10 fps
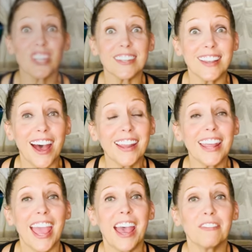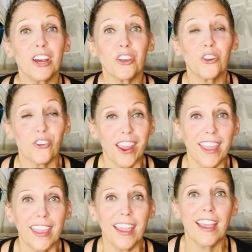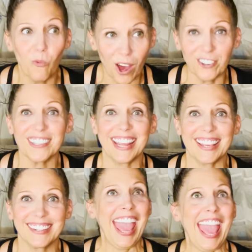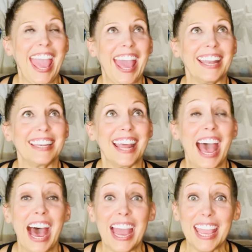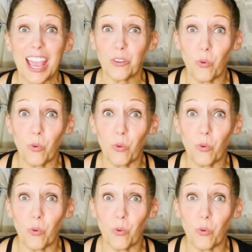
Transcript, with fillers: to not have a gray water tank. And I had